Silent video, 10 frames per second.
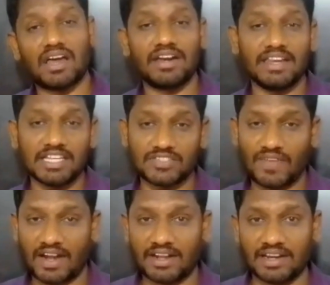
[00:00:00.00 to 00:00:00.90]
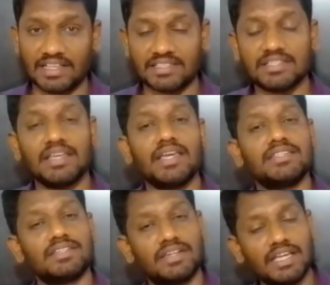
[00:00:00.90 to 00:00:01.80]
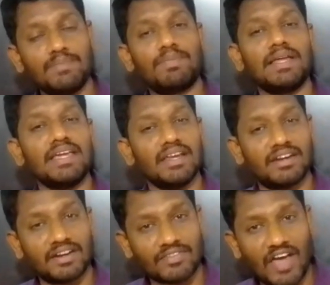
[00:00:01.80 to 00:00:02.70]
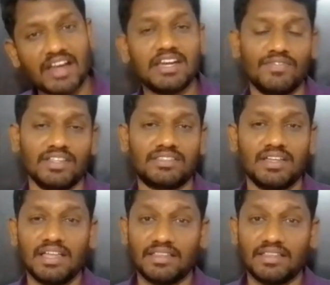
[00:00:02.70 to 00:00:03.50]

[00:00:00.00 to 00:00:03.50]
ordnance factories is deeply intertwined with